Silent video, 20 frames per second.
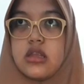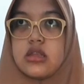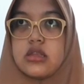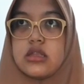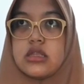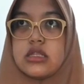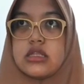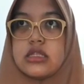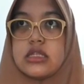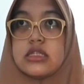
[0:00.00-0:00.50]

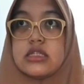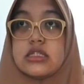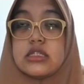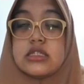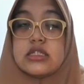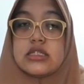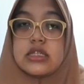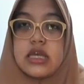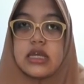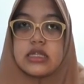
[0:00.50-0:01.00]
The
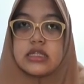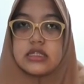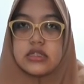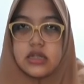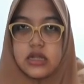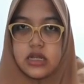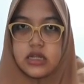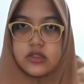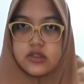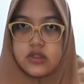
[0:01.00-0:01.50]
teachers can
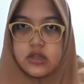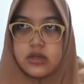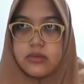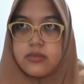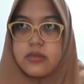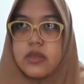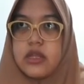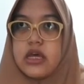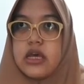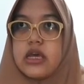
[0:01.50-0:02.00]
try to
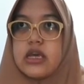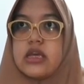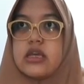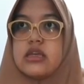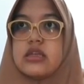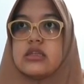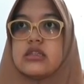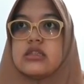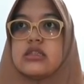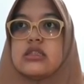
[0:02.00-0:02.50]
apply
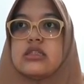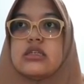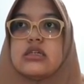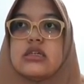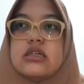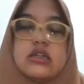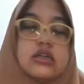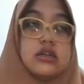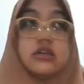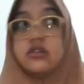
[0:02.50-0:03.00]

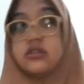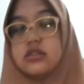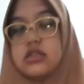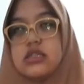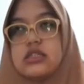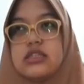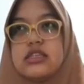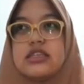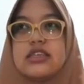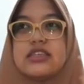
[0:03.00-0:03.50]
the
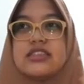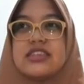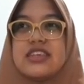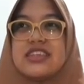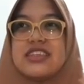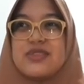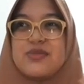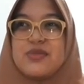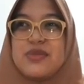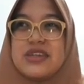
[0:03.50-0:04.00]
authentic
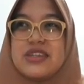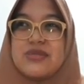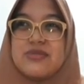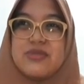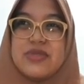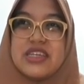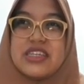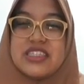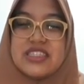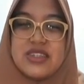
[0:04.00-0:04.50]
assessment
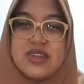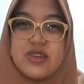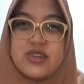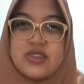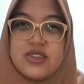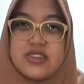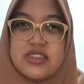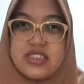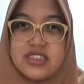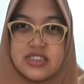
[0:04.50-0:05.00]
based on
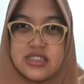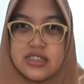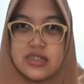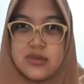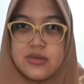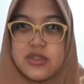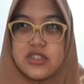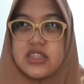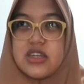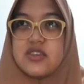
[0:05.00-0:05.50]
Curriculum
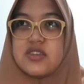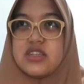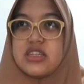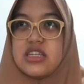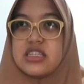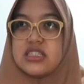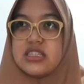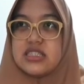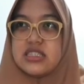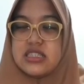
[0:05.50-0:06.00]

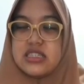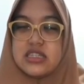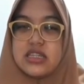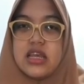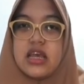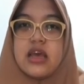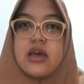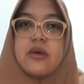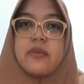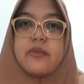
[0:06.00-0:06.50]
2013
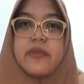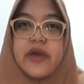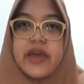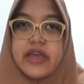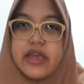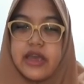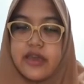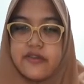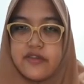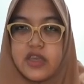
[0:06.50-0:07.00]
by
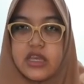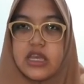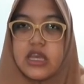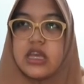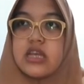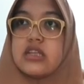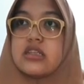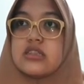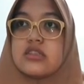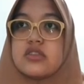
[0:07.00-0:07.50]
having
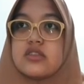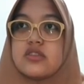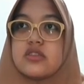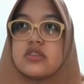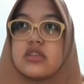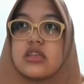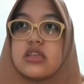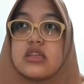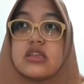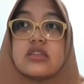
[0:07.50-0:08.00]

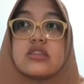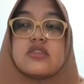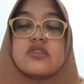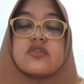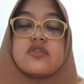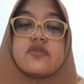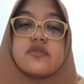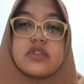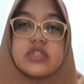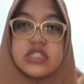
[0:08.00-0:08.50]

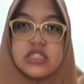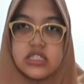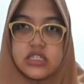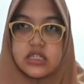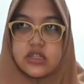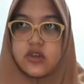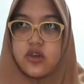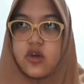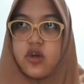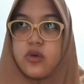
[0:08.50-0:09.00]

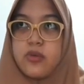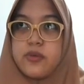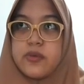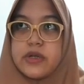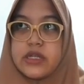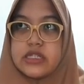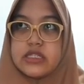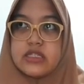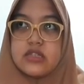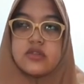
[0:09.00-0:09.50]
insufficient
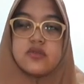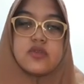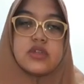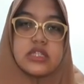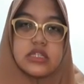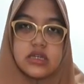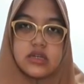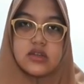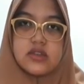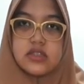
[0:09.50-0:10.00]
cooperation with the
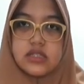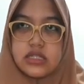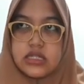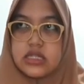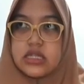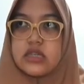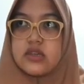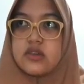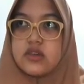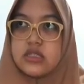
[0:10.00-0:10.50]

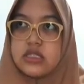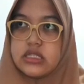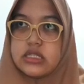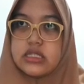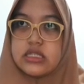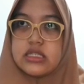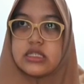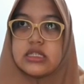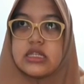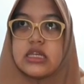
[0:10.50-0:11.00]
counseling
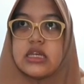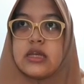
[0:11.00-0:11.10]
guidance.